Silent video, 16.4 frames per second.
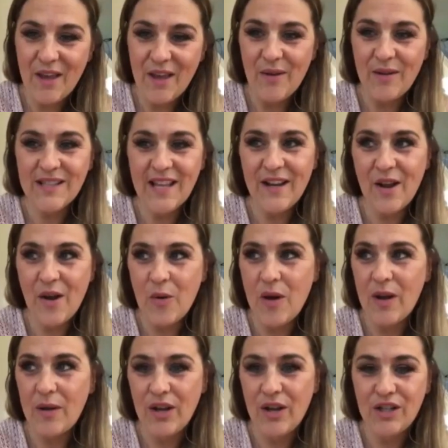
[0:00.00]
Because I know
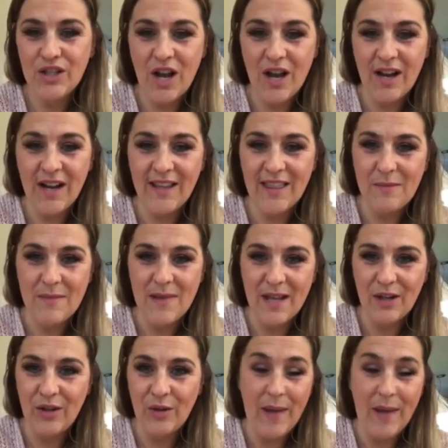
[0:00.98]
a good chunk in the
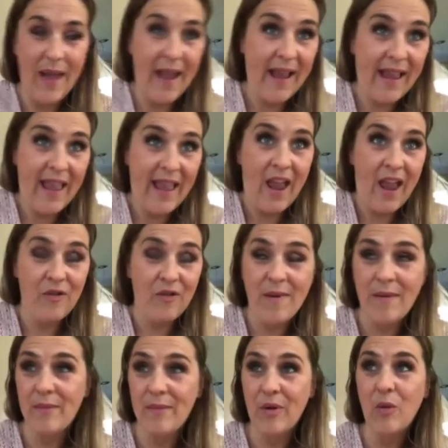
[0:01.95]
middle. I can't remember
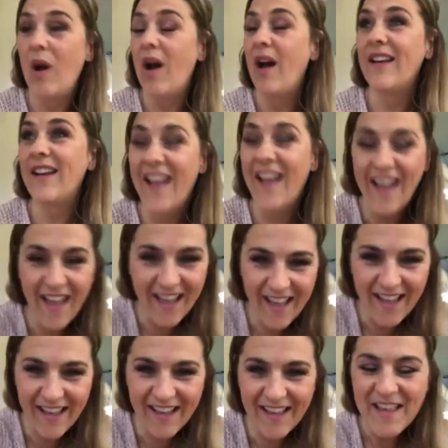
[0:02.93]
what.
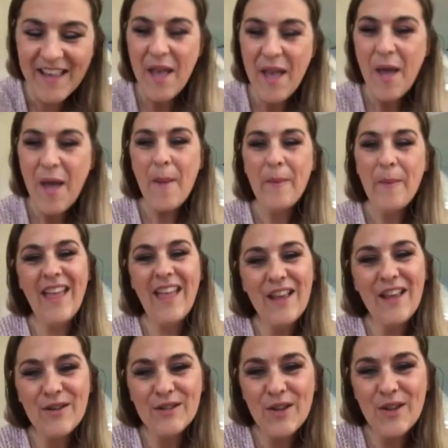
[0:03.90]
But thank
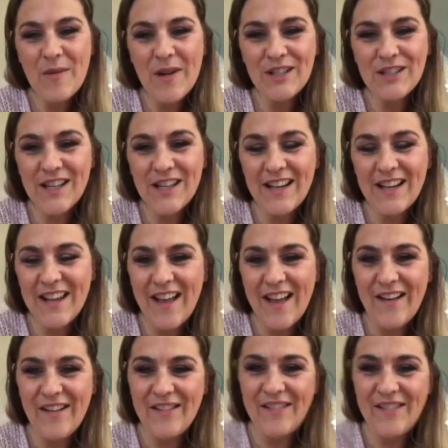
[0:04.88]
you so much,
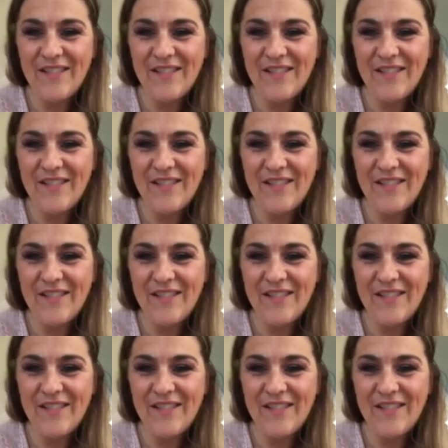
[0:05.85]
Danielle.